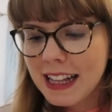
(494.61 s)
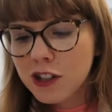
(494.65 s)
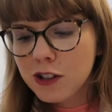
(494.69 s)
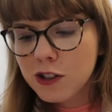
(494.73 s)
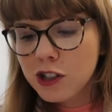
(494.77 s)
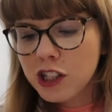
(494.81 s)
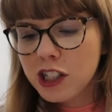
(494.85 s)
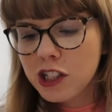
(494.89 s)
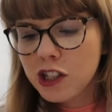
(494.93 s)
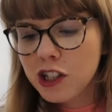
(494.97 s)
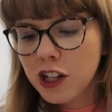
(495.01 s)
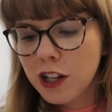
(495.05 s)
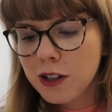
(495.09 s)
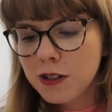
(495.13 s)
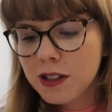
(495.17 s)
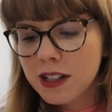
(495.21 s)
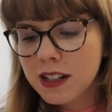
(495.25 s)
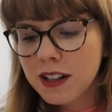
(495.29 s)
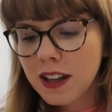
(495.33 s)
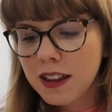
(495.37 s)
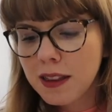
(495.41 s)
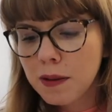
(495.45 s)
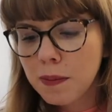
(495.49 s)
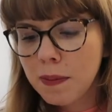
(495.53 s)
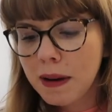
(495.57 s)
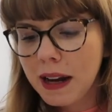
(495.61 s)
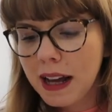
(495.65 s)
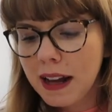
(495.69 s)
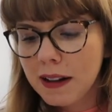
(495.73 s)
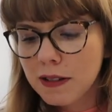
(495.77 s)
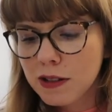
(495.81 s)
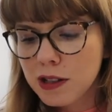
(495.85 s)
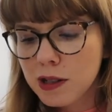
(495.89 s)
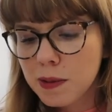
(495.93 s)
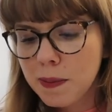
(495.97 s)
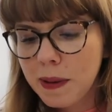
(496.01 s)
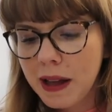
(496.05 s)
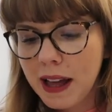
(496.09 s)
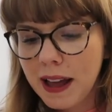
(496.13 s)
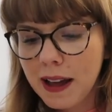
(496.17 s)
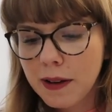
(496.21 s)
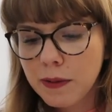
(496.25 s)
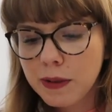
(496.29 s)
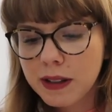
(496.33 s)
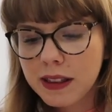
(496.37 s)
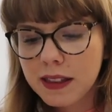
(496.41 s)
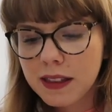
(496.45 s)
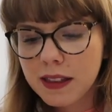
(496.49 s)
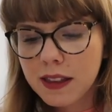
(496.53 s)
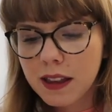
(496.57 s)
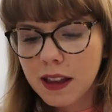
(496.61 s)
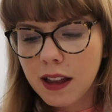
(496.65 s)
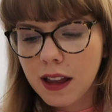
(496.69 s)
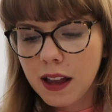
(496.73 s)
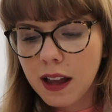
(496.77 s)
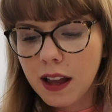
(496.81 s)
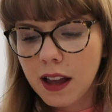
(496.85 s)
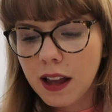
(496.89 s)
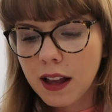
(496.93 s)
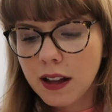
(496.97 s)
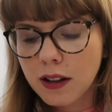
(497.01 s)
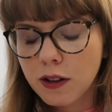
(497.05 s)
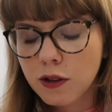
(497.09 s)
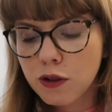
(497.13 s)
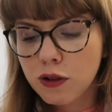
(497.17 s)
So she chose another blouse to pair with the